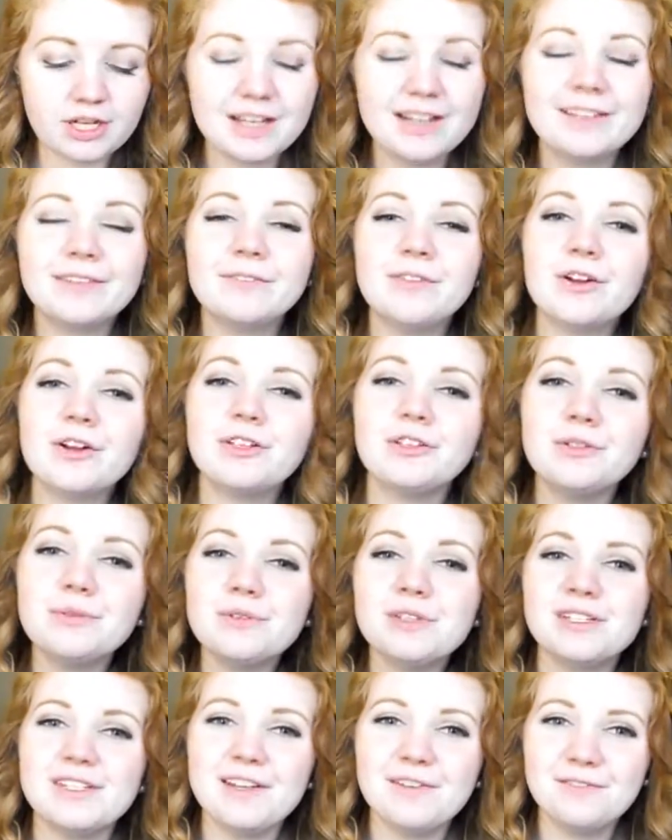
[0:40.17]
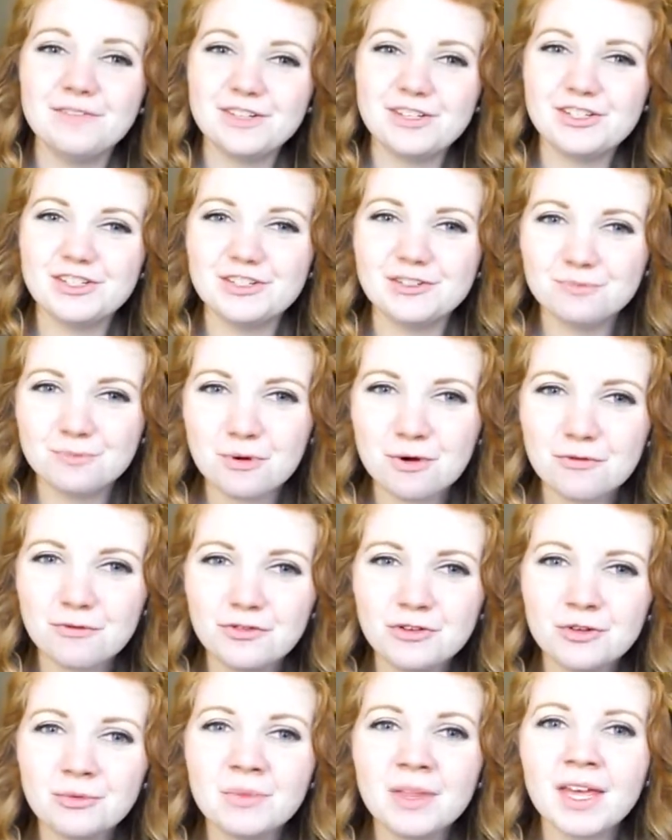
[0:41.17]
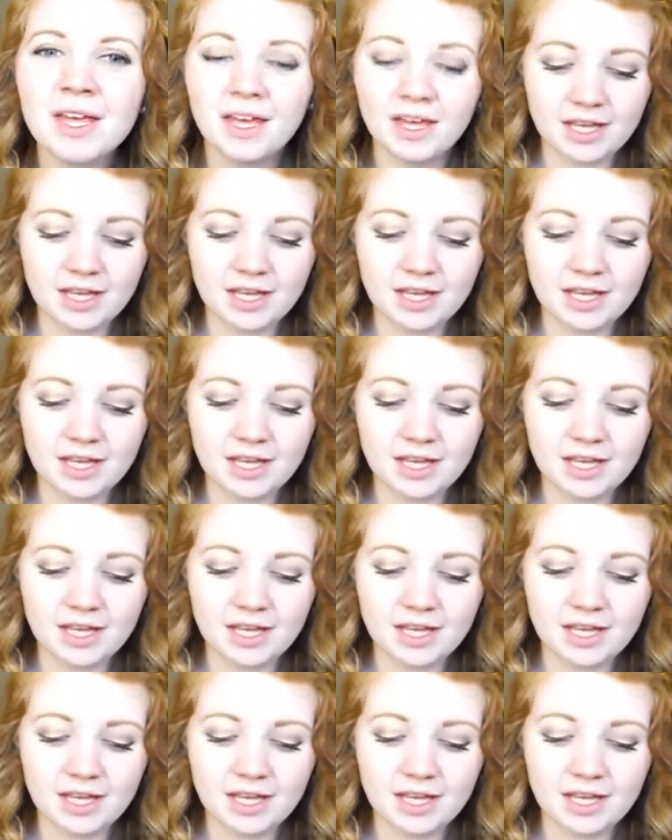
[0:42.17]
a very loose definition of perfume,